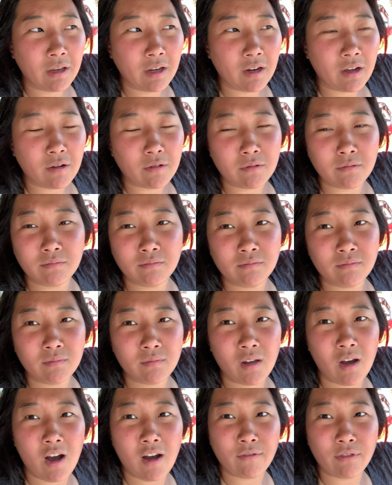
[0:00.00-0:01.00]
you know,
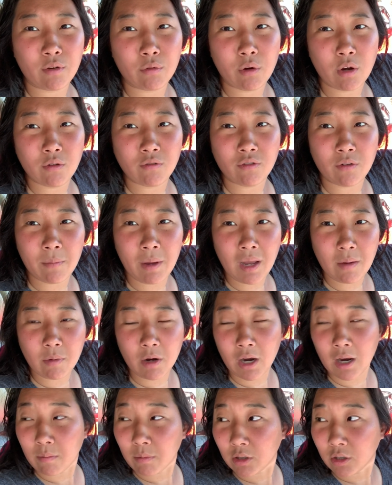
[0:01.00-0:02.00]
off the road from
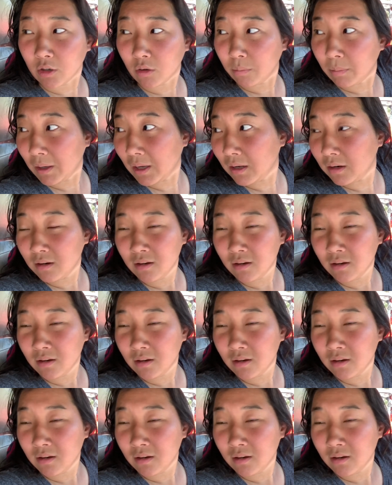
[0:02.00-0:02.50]
Abraham a little bit.